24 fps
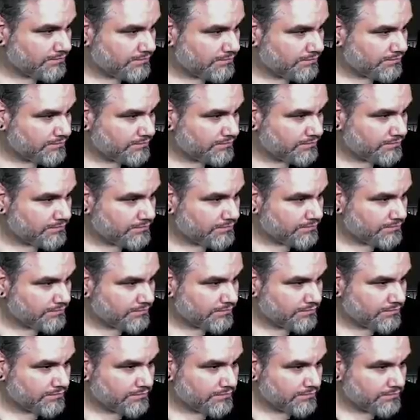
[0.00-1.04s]
to uh,
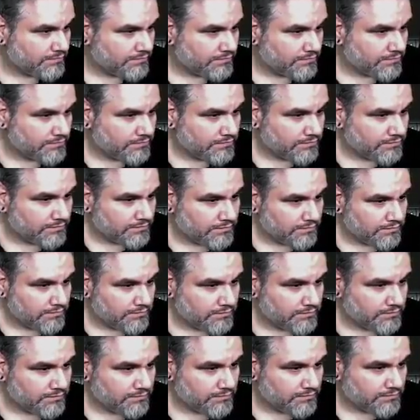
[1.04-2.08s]
Torrential Gearhulk, Advent of
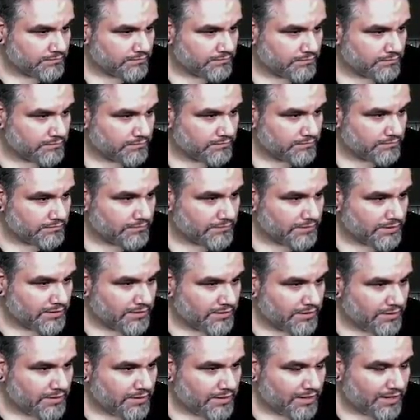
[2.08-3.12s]
the Wurms.
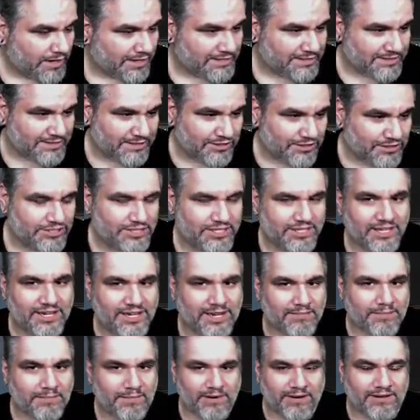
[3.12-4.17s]
I still just think
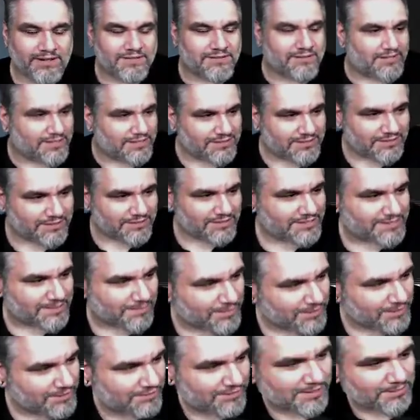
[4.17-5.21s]
I'm gonna be honest with you. I still think
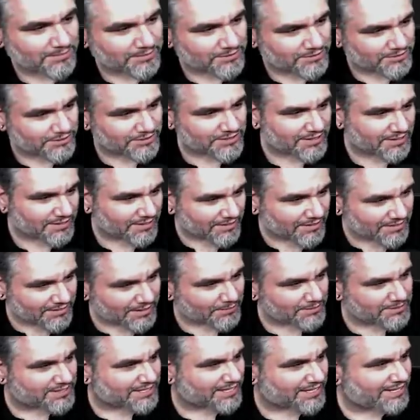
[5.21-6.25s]
Summoning Trap was just the that
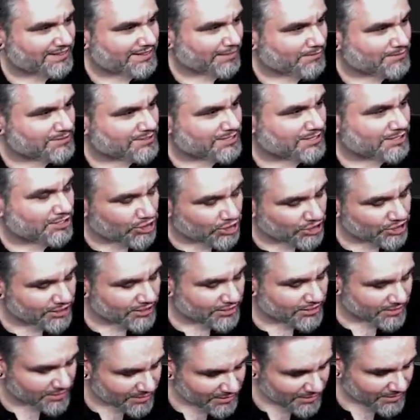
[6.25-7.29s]
was the that was the
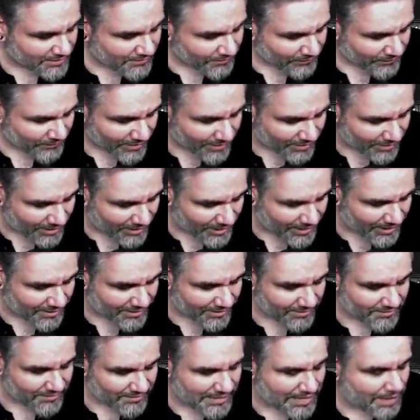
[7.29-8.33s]
good,
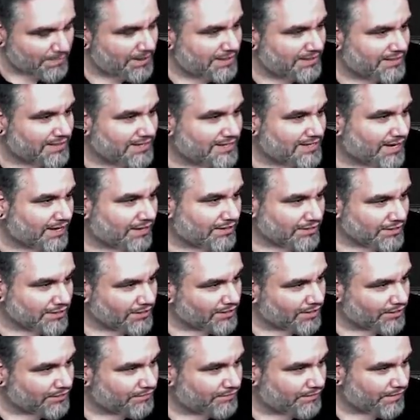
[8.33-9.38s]
like that made the deck a
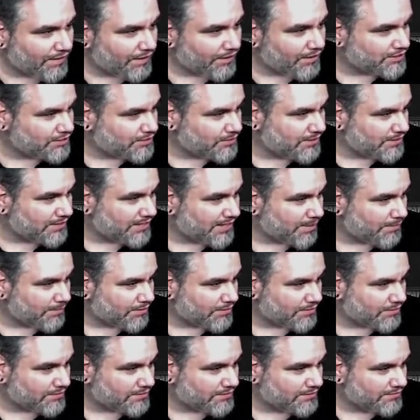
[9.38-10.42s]
little unfair because you can hit
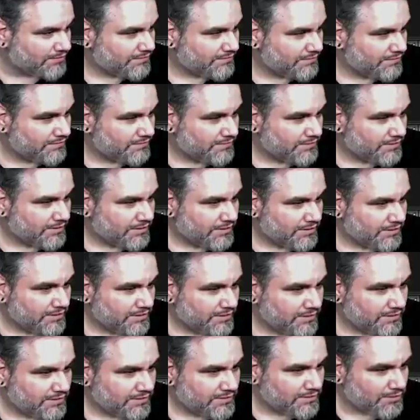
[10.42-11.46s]
Emrakul. Right.
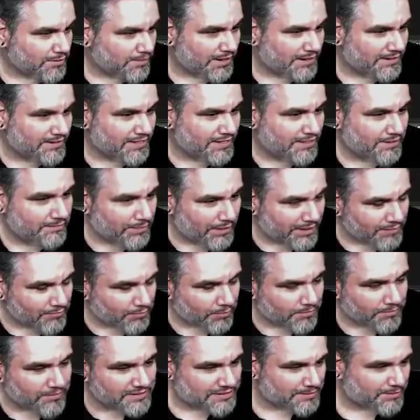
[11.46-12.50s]
So, I mean, I think by
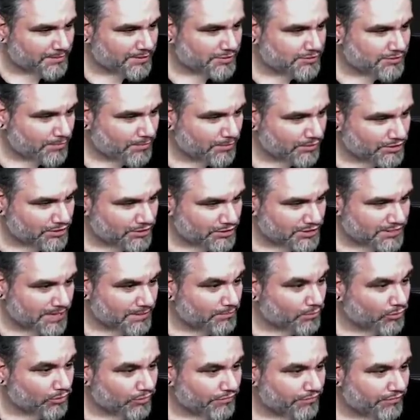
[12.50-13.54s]
removing Summoning Trap, we just
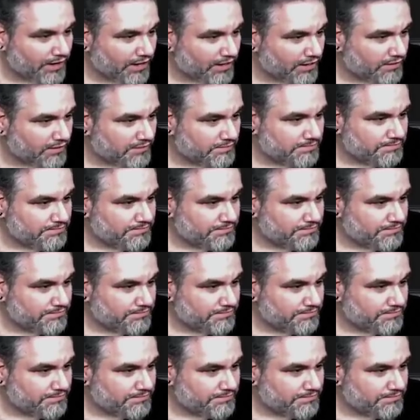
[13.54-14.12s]
get more fair.